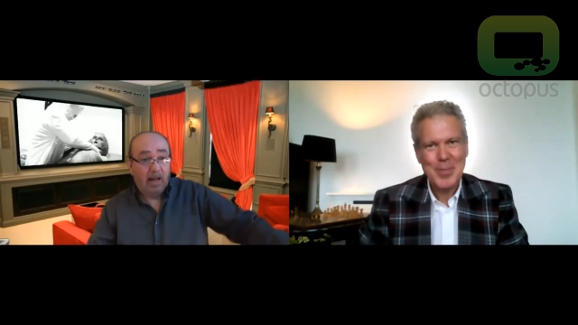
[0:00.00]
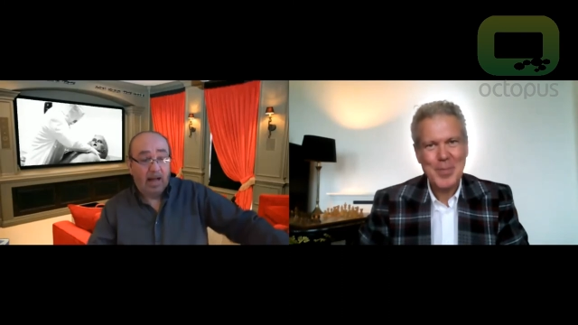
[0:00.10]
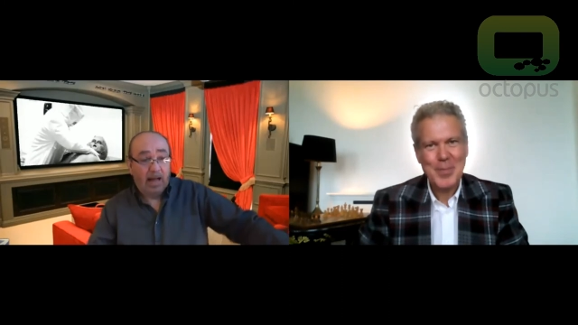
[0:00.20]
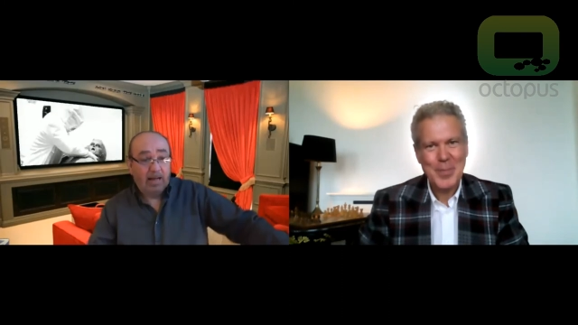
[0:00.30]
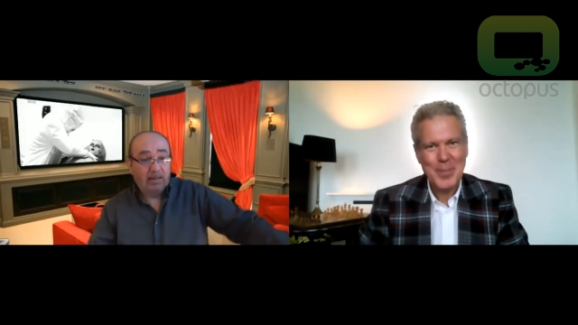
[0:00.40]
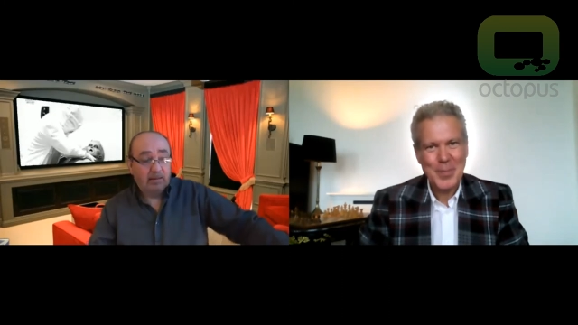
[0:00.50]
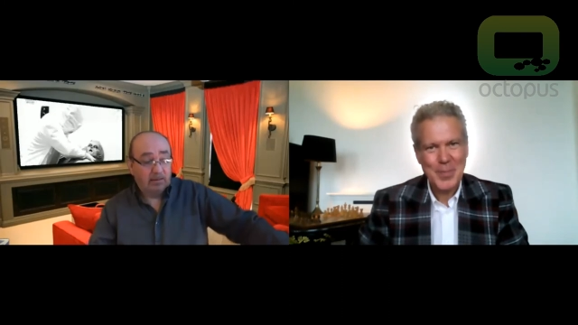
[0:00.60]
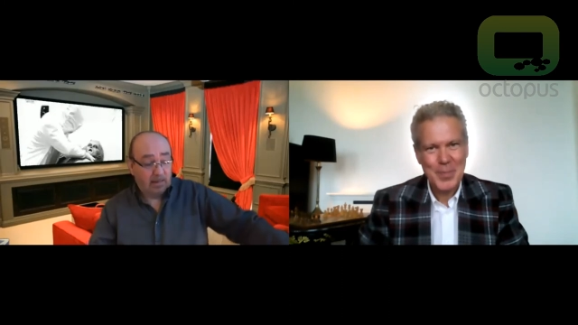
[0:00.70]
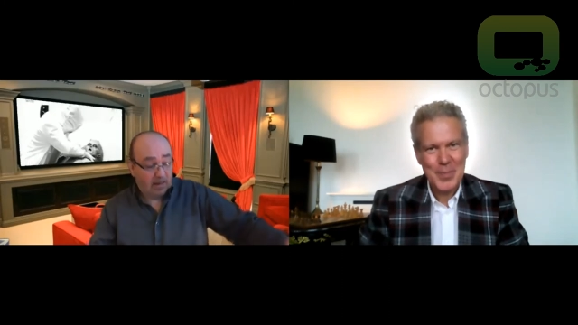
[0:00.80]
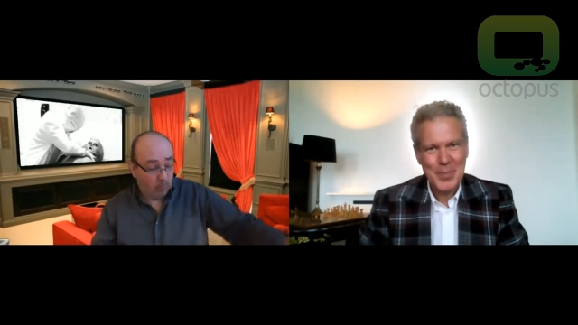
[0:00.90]

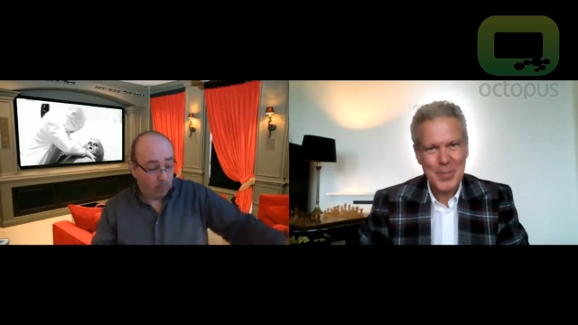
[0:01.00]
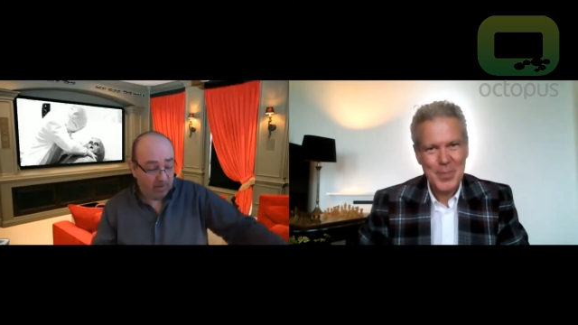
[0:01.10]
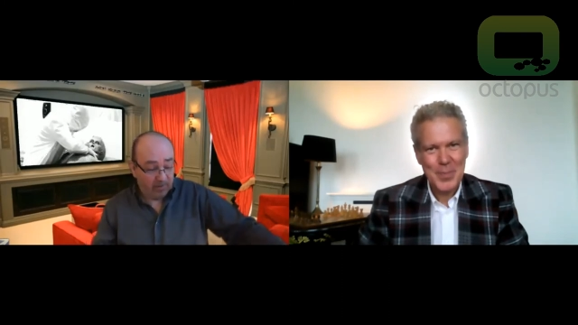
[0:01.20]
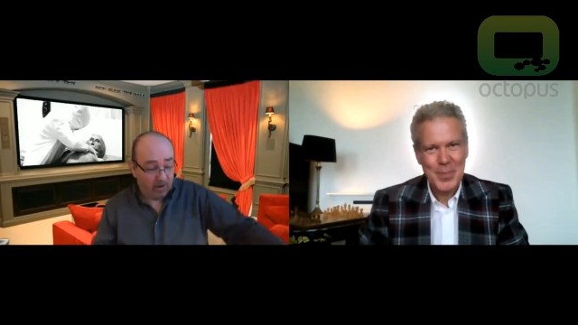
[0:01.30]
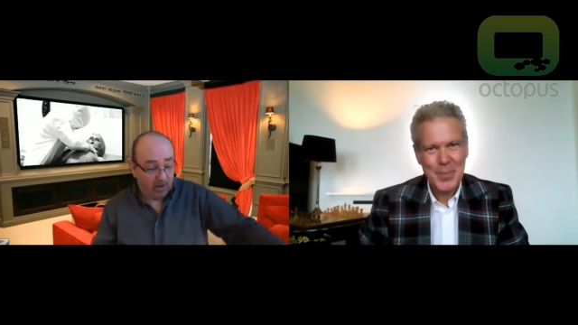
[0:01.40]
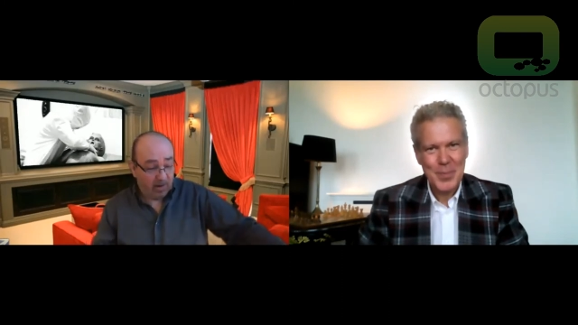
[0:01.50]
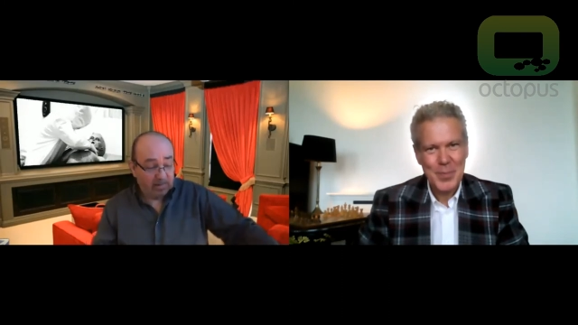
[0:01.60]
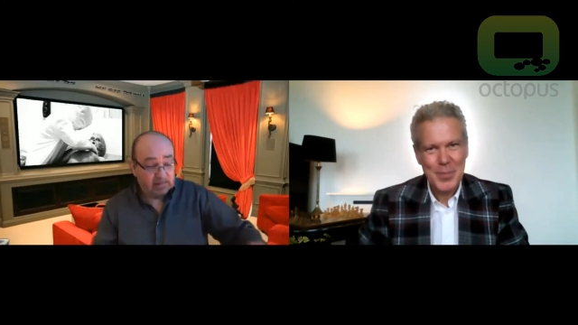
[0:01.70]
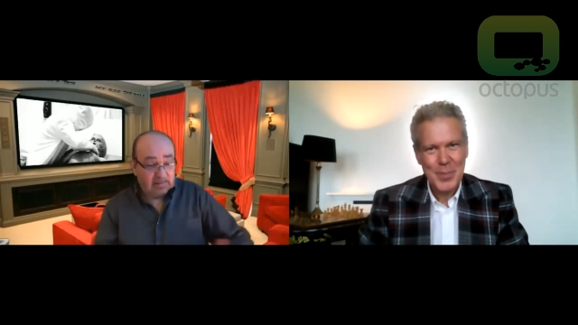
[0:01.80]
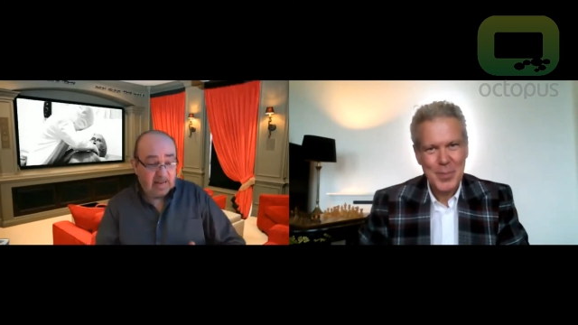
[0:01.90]
Speaker 1: and uh, one of the
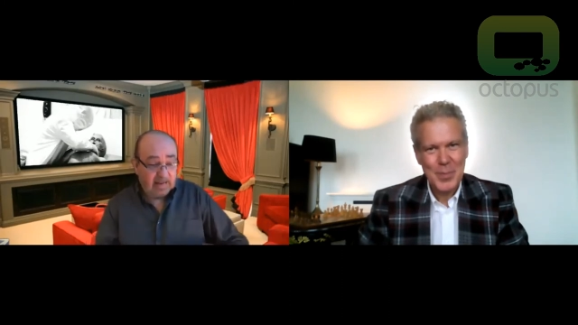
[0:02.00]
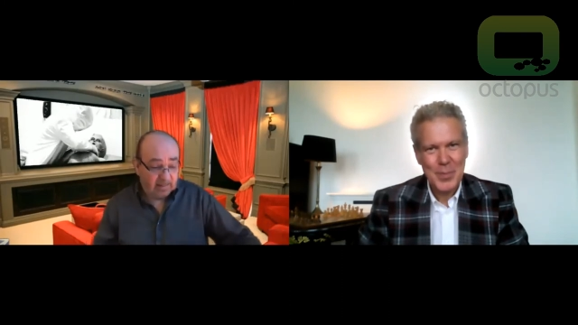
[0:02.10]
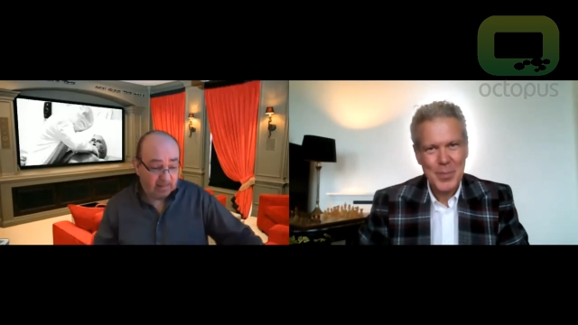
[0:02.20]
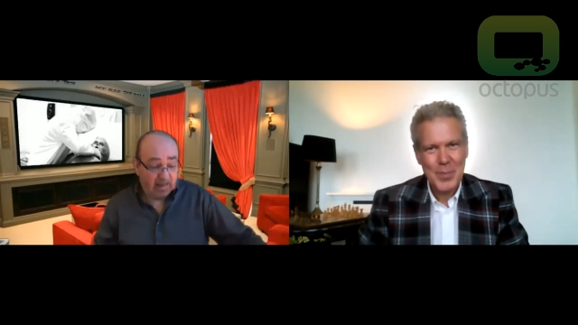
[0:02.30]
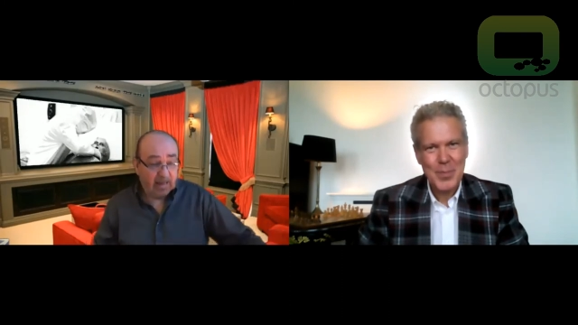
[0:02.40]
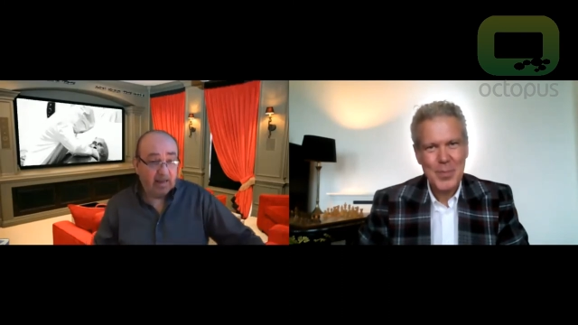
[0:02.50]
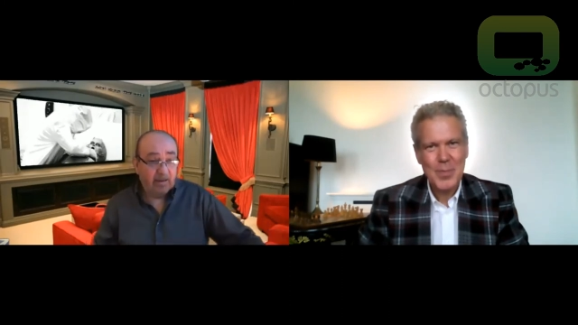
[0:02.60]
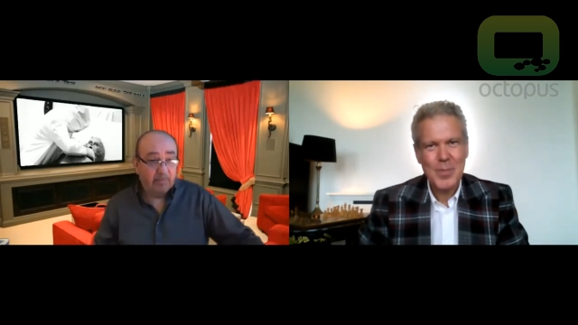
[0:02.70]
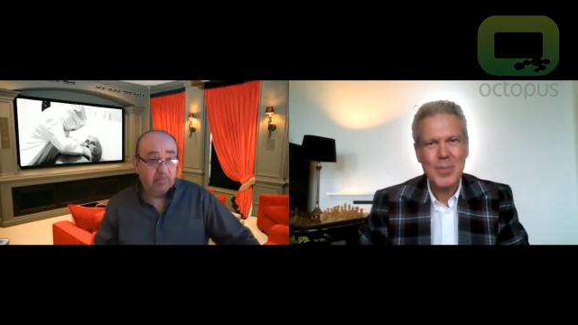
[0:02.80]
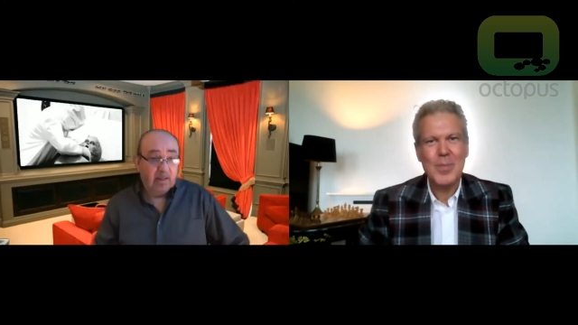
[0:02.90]
guys lay there
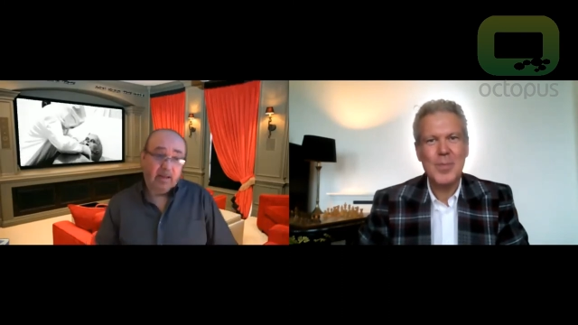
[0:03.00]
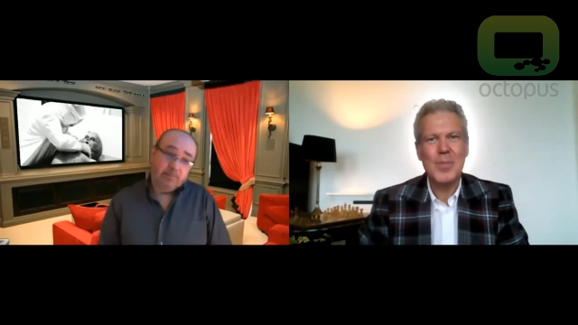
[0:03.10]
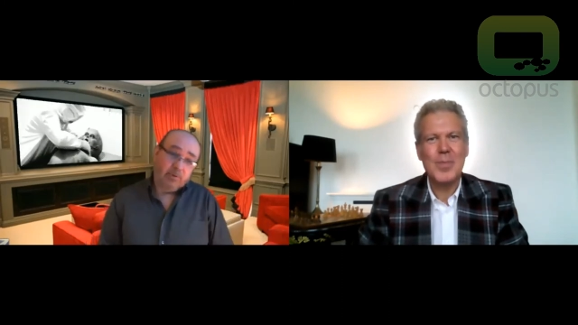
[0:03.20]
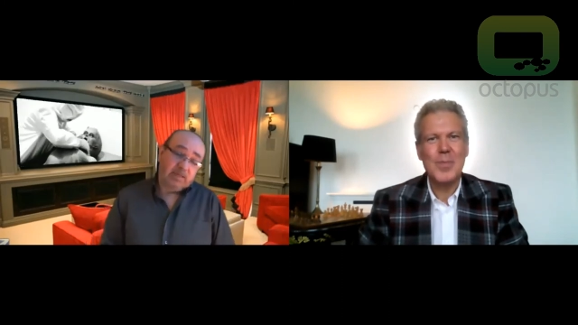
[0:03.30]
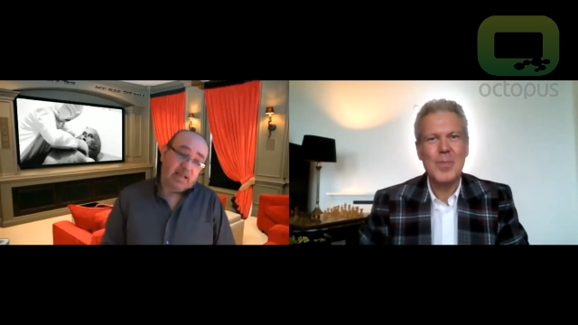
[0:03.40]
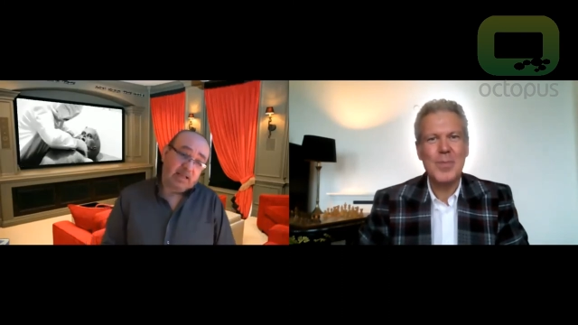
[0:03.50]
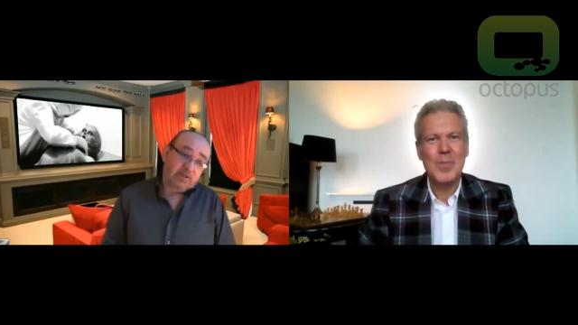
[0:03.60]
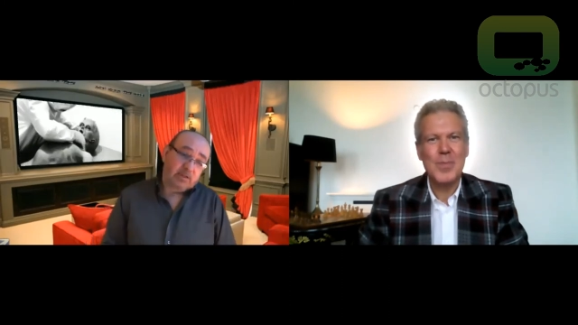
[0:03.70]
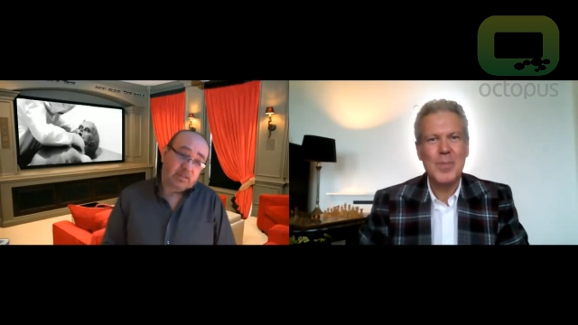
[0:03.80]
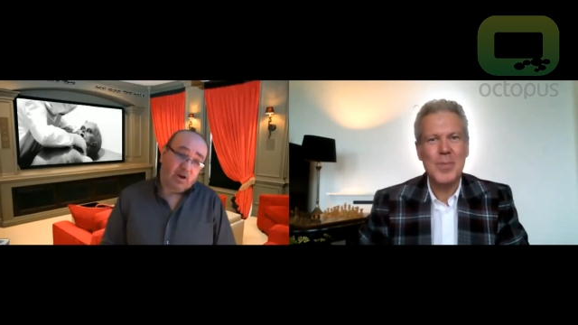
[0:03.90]
and put his head
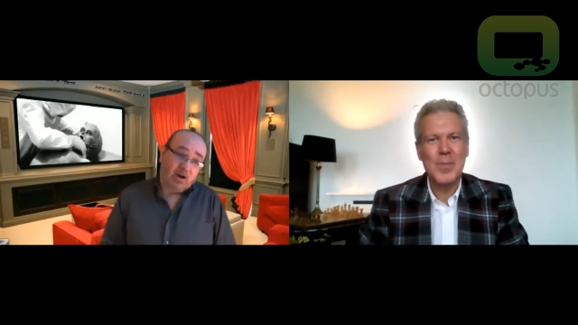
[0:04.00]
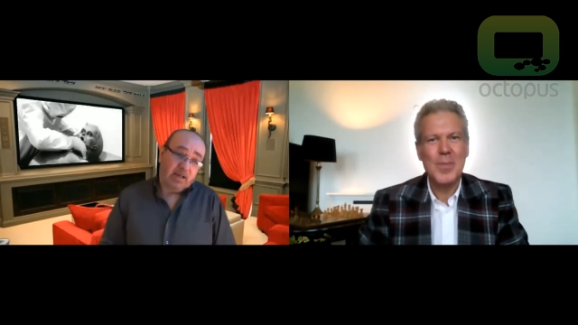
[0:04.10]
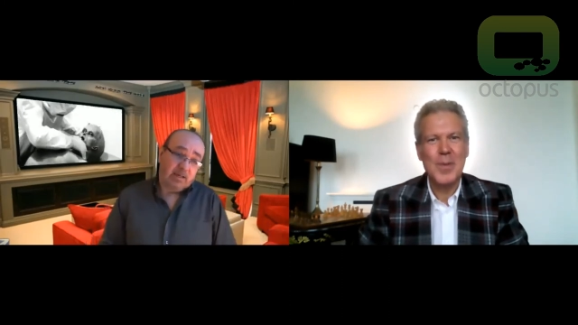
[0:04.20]
to the side